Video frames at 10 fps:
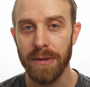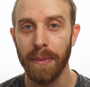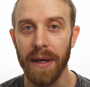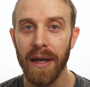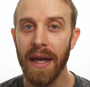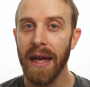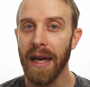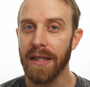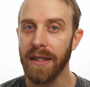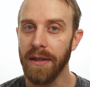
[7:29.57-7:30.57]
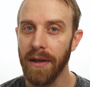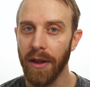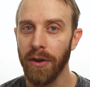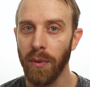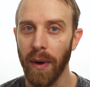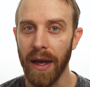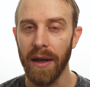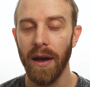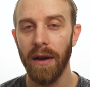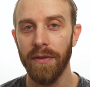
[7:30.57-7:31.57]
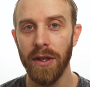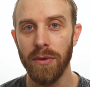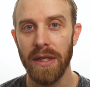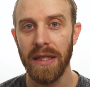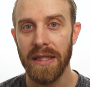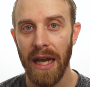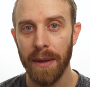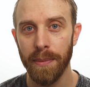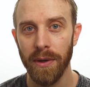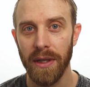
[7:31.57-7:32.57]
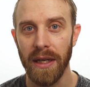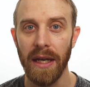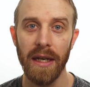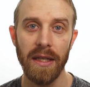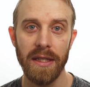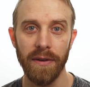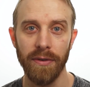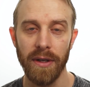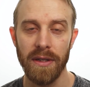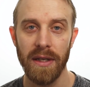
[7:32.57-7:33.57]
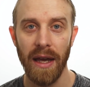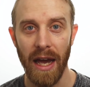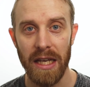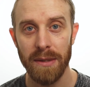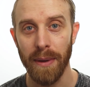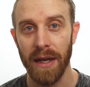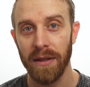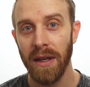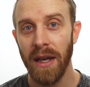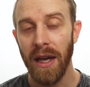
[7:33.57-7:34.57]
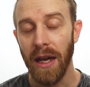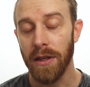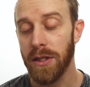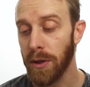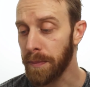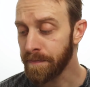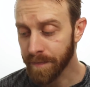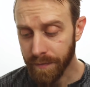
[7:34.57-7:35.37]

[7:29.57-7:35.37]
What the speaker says: But it's another way of using deck building in a different aspect. And so